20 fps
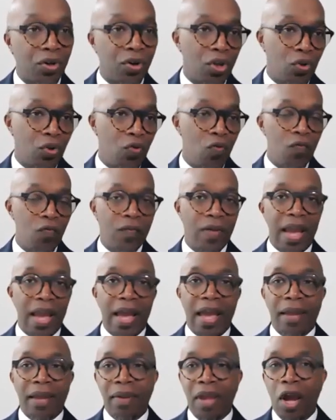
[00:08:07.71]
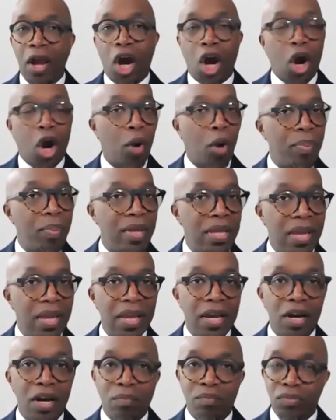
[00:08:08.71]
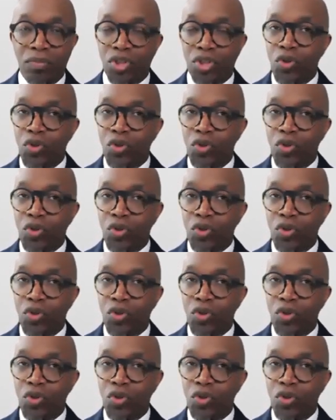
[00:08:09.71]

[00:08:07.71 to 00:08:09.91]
you've got RPMs,